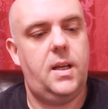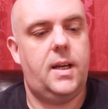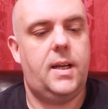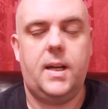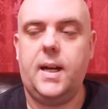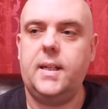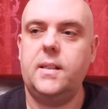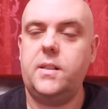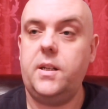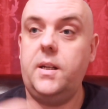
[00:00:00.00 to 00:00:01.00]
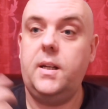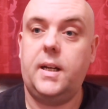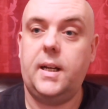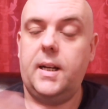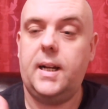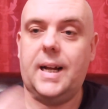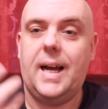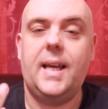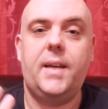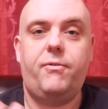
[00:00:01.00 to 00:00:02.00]
and
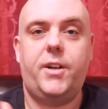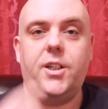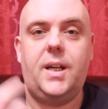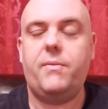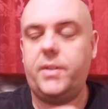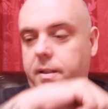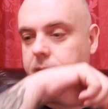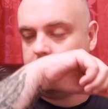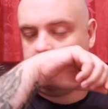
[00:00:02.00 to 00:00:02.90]
a fresh lavender.